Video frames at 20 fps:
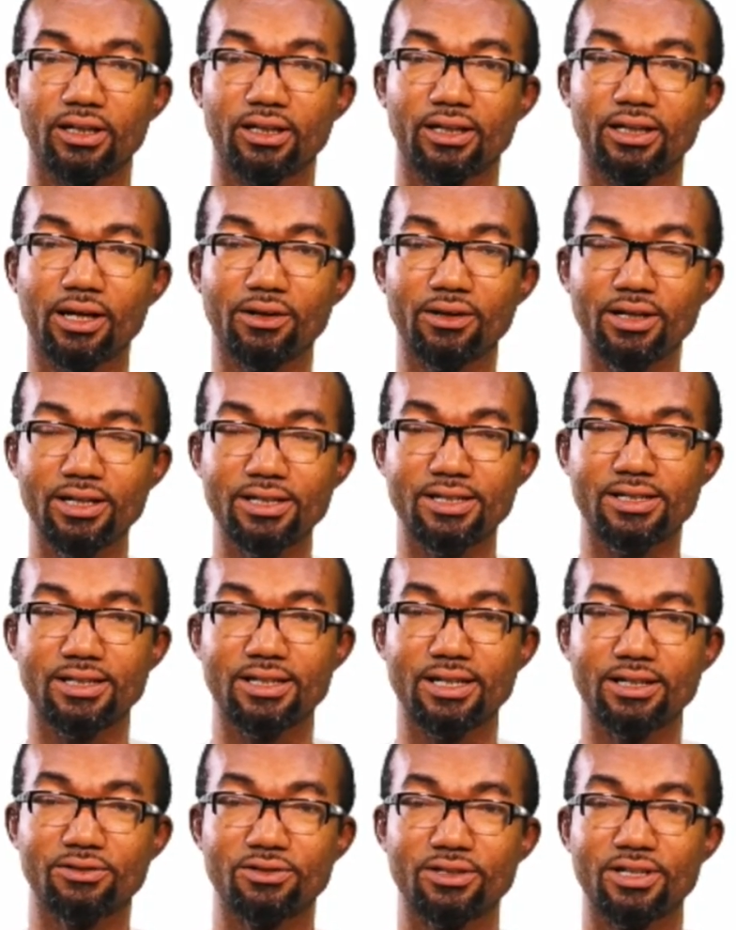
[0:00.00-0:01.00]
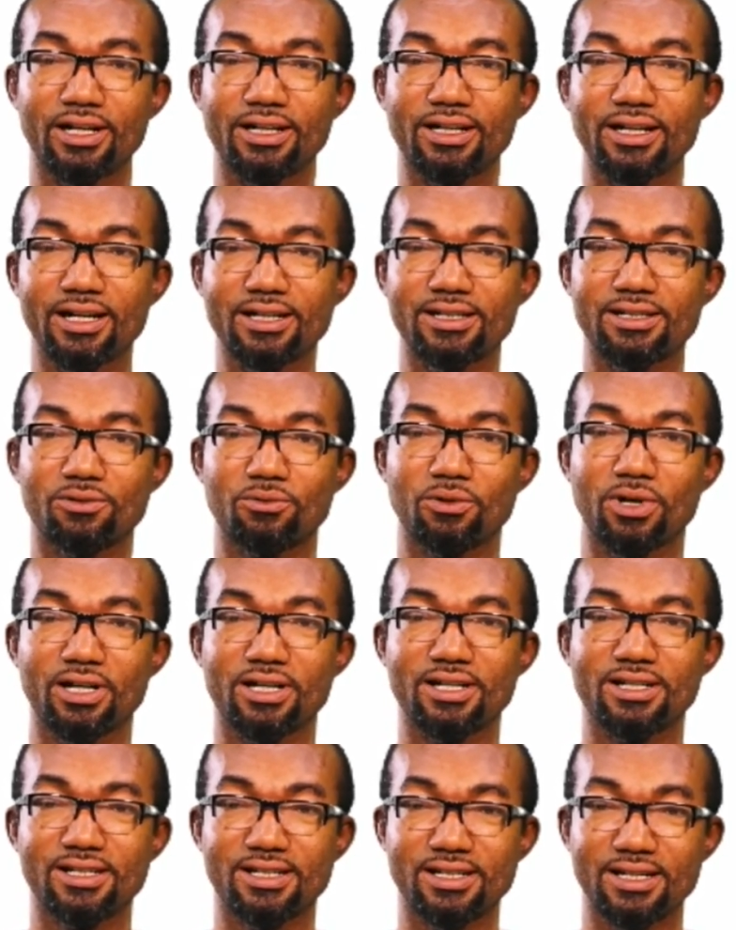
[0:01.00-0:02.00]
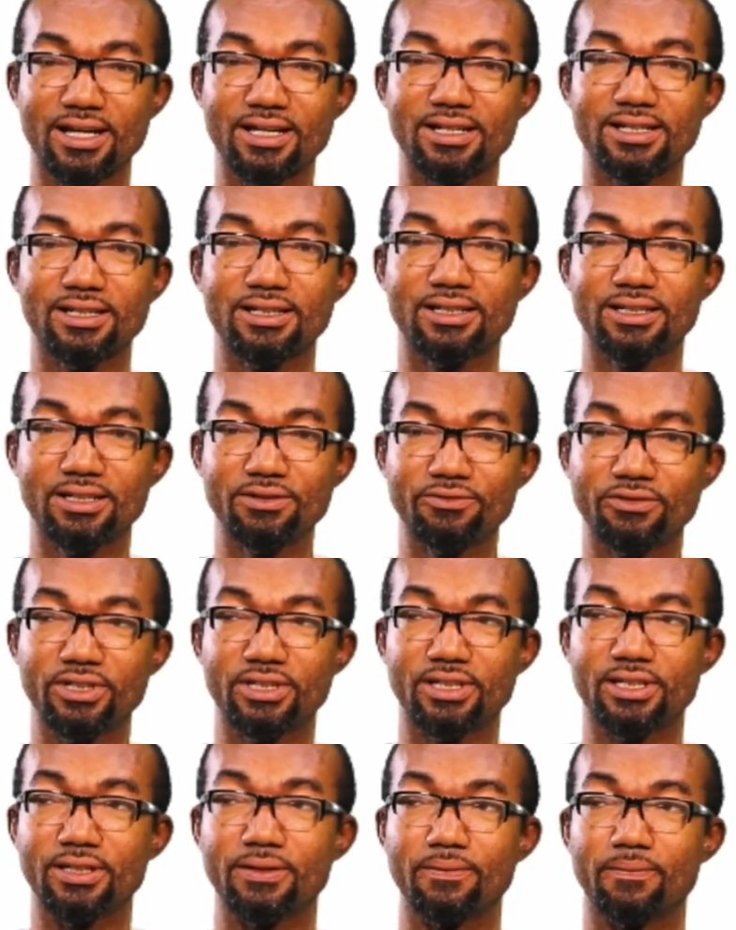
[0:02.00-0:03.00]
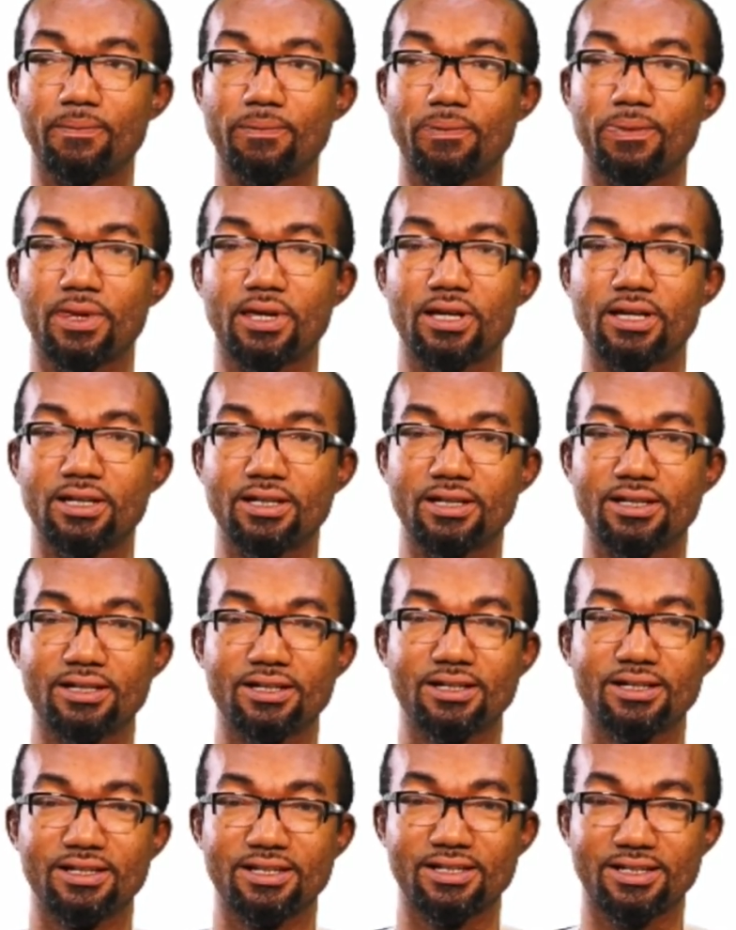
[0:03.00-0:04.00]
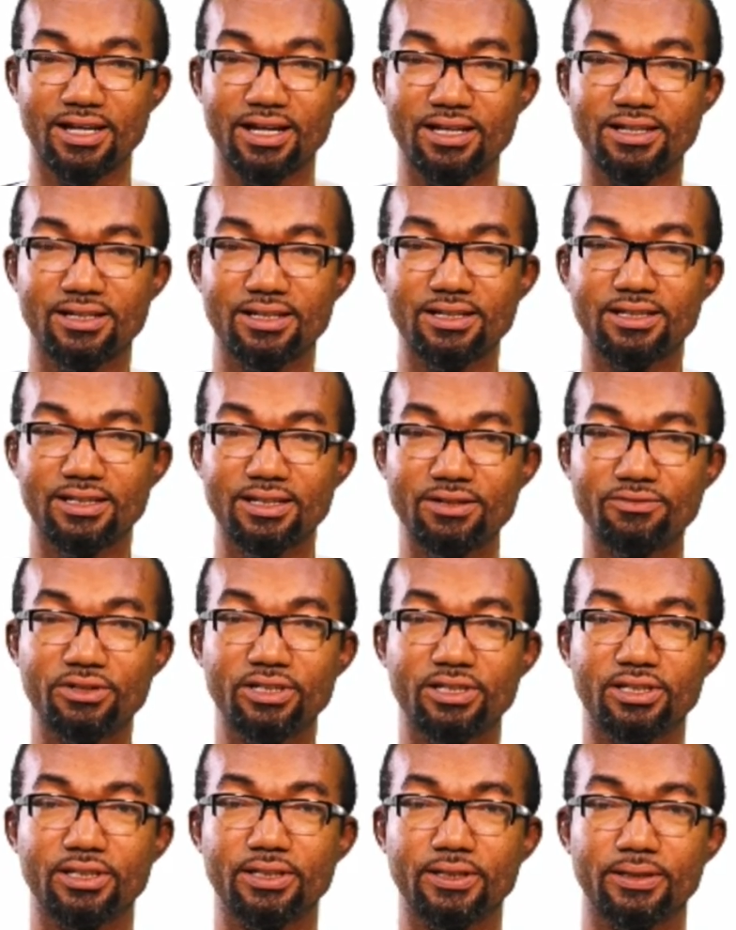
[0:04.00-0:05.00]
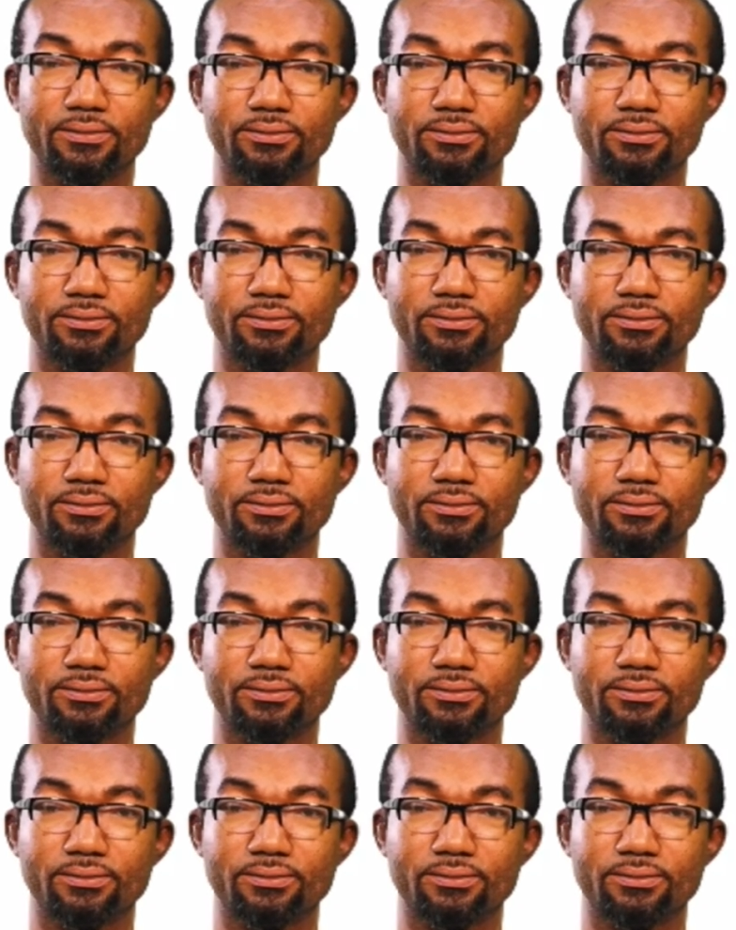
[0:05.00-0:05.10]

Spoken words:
Now let's get to the next one, sensitivity. Sensitivity.